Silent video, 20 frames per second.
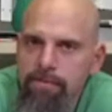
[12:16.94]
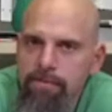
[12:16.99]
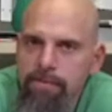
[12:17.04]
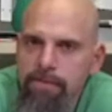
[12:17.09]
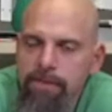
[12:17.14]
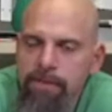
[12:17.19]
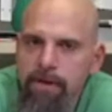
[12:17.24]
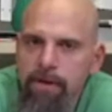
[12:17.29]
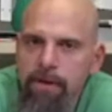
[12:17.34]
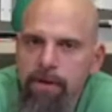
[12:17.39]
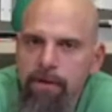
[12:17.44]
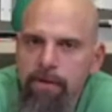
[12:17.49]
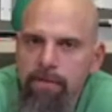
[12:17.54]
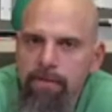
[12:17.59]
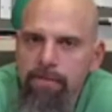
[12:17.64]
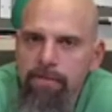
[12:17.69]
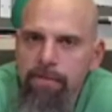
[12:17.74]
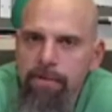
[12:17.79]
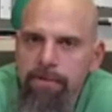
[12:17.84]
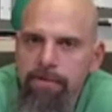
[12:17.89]
So
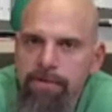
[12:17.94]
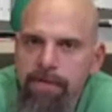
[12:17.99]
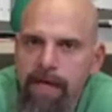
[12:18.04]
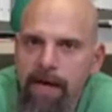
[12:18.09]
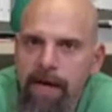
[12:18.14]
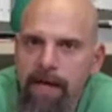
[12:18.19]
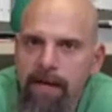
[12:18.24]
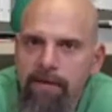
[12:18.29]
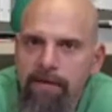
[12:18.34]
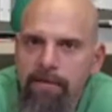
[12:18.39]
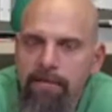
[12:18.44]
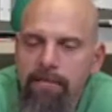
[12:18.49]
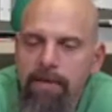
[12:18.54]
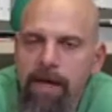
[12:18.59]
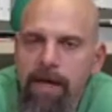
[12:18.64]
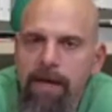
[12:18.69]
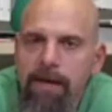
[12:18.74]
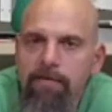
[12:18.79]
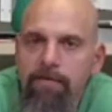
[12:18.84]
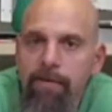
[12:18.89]
there's that.
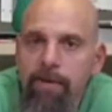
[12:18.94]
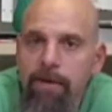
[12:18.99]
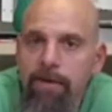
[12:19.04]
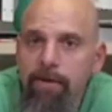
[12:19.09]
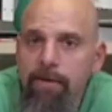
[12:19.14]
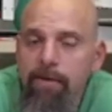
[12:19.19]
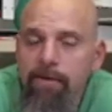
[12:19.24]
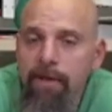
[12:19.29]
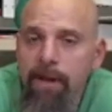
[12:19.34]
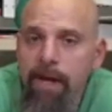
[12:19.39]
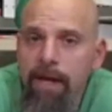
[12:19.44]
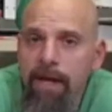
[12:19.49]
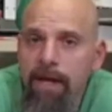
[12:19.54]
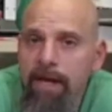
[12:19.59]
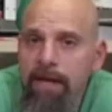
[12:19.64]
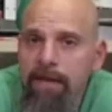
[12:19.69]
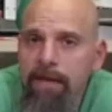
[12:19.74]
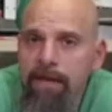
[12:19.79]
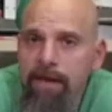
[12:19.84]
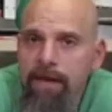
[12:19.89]
And if we don't like
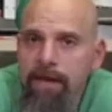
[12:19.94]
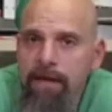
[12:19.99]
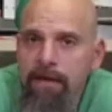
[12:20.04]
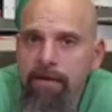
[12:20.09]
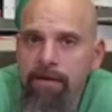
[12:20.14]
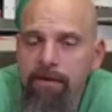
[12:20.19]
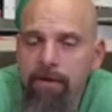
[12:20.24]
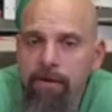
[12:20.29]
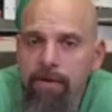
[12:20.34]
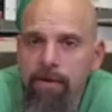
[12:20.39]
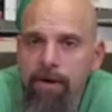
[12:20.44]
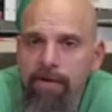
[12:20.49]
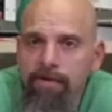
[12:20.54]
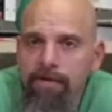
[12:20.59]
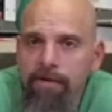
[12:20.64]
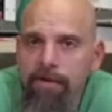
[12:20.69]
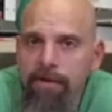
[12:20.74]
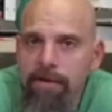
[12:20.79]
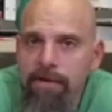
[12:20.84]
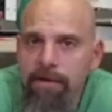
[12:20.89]
anything, you have
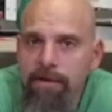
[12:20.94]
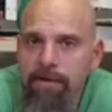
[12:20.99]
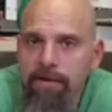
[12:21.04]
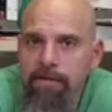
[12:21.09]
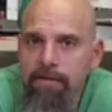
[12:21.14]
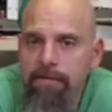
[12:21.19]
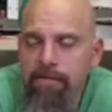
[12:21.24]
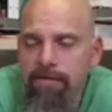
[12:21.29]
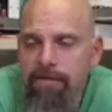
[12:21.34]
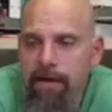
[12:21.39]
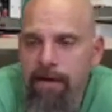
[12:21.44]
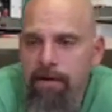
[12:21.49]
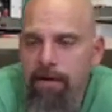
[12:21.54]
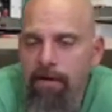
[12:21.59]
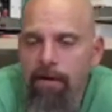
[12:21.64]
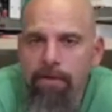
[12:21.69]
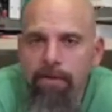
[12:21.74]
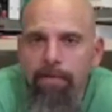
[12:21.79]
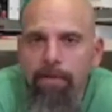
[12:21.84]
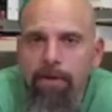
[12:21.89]
to take
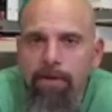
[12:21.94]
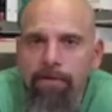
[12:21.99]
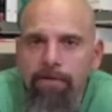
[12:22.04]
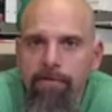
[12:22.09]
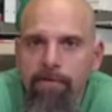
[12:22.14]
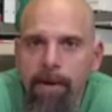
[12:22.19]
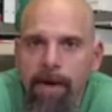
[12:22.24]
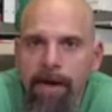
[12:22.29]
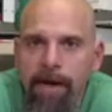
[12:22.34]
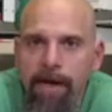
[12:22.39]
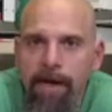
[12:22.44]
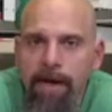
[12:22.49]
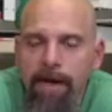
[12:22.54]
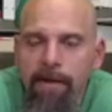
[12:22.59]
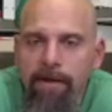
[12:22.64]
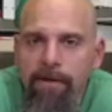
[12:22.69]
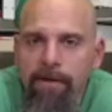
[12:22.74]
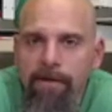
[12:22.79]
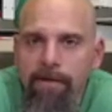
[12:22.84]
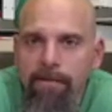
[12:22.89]
all the printers back, and
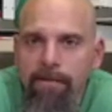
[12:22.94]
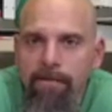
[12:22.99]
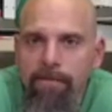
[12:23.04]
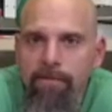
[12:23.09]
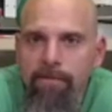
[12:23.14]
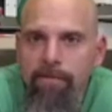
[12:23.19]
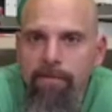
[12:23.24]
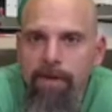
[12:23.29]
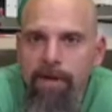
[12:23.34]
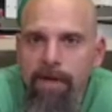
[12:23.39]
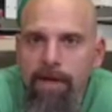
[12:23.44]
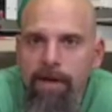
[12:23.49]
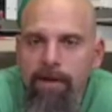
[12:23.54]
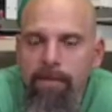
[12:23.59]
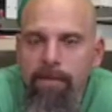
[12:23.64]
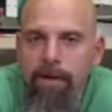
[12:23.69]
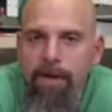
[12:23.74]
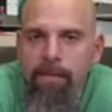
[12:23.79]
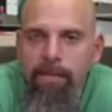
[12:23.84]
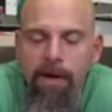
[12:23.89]
we get our
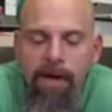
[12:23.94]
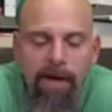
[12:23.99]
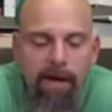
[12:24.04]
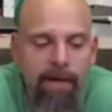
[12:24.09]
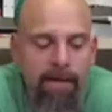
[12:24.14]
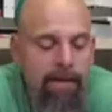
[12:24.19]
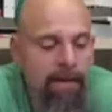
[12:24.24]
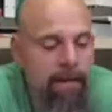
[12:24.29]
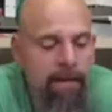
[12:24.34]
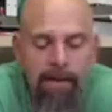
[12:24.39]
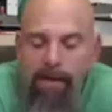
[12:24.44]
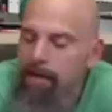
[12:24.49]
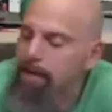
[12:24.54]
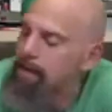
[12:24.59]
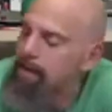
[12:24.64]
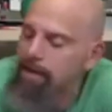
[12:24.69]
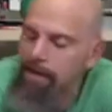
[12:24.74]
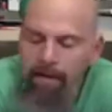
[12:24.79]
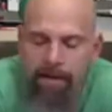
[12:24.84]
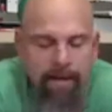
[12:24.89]
money back
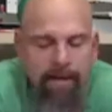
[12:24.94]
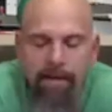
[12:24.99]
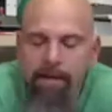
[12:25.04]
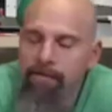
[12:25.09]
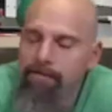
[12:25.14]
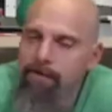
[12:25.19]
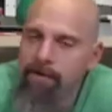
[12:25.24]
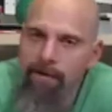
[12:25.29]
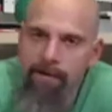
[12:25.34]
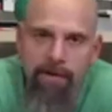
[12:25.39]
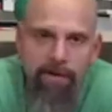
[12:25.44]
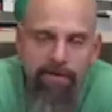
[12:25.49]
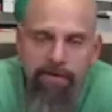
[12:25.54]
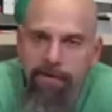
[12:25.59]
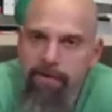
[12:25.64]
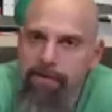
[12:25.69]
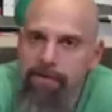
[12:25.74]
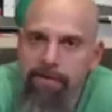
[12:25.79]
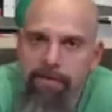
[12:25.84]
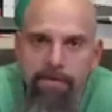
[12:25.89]
they're very
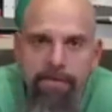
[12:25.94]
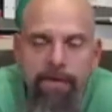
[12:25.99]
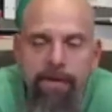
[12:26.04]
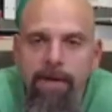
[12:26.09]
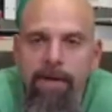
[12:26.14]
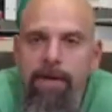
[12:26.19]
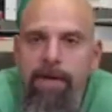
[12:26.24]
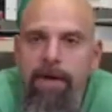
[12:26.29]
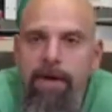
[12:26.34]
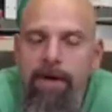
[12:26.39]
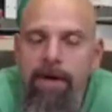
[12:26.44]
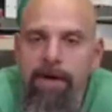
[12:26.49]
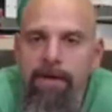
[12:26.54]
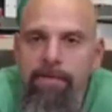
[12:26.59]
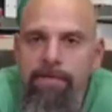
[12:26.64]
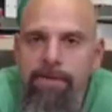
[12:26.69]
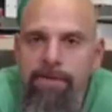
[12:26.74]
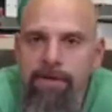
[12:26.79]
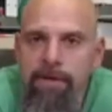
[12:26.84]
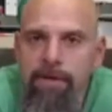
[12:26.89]
difficult. Um,
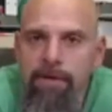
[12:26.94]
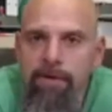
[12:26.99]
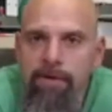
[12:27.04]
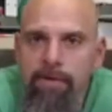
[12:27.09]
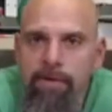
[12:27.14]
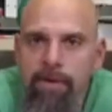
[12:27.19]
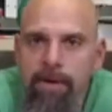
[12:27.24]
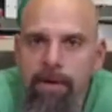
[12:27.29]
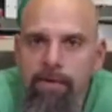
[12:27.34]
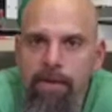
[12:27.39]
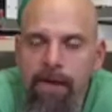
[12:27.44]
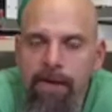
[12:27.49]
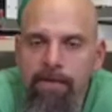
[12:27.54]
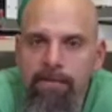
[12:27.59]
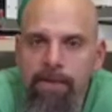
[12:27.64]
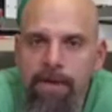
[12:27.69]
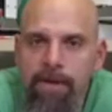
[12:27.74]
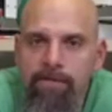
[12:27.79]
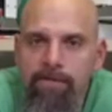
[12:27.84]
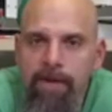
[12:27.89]
so I'm not a
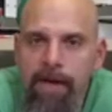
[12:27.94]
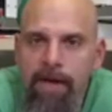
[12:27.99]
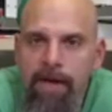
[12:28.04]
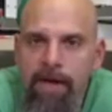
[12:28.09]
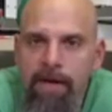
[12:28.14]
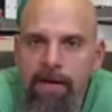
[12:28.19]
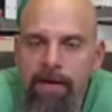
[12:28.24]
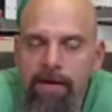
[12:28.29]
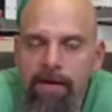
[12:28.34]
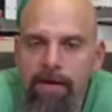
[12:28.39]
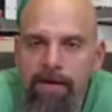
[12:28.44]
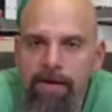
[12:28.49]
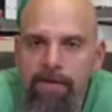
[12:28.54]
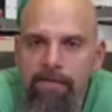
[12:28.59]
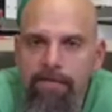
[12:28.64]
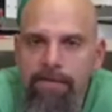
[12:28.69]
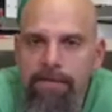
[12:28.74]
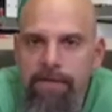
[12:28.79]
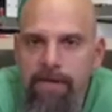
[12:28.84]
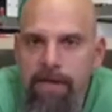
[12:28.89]
big fan of
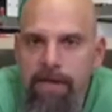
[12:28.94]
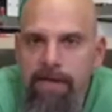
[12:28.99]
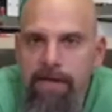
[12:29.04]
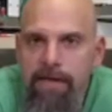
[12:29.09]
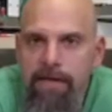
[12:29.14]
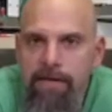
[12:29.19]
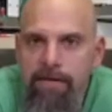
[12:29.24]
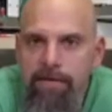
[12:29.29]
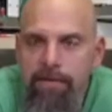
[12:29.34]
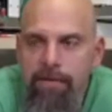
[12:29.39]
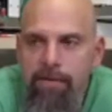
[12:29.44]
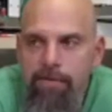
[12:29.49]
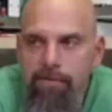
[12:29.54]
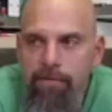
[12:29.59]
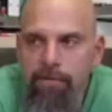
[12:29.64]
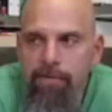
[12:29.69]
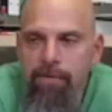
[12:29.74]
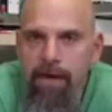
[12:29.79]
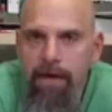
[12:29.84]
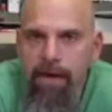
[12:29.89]
selling
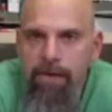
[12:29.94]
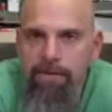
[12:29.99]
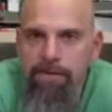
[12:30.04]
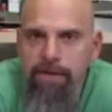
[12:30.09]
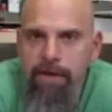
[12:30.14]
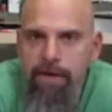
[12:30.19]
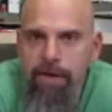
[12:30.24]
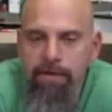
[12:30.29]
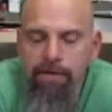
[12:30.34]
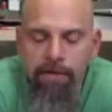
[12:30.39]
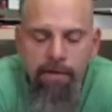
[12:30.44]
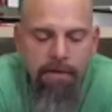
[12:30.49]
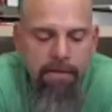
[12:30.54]
through Amazon